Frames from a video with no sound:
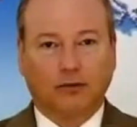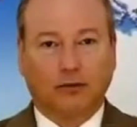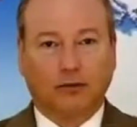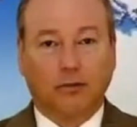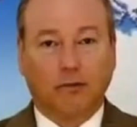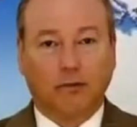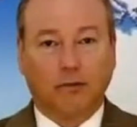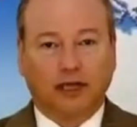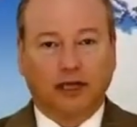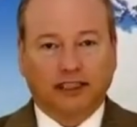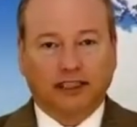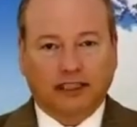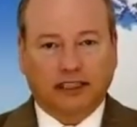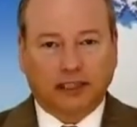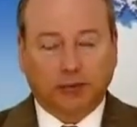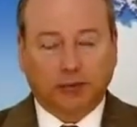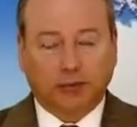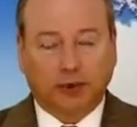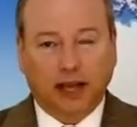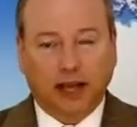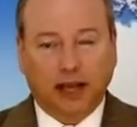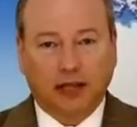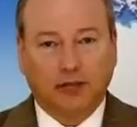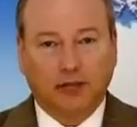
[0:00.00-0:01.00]
Well, much of the
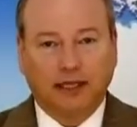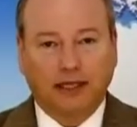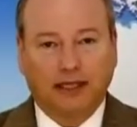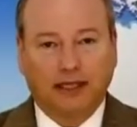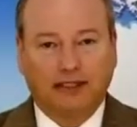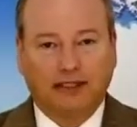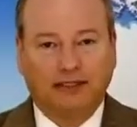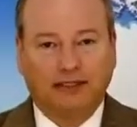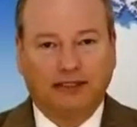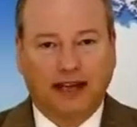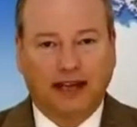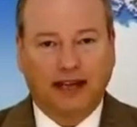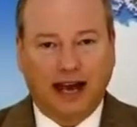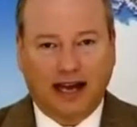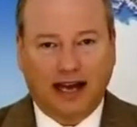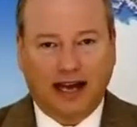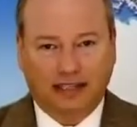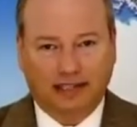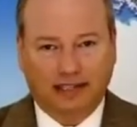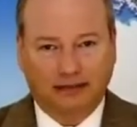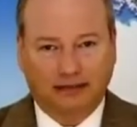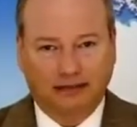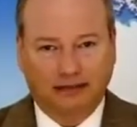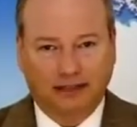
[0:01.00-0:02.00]
brain begins to
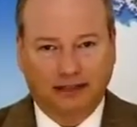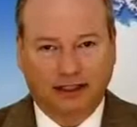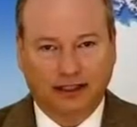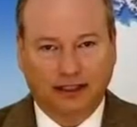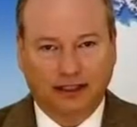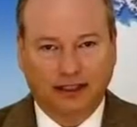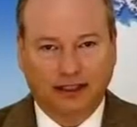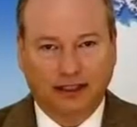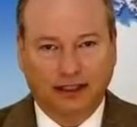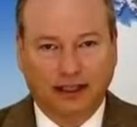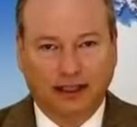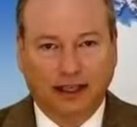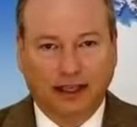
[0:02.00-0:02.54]
atrophy.